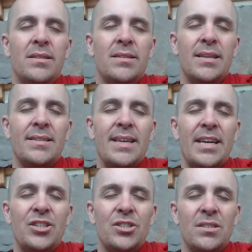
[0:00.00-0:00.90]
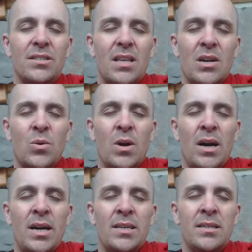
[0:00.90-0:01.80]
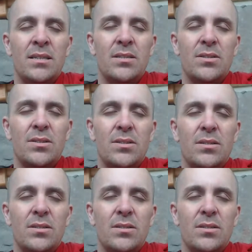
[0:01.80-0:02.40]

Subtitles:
sensations that arise.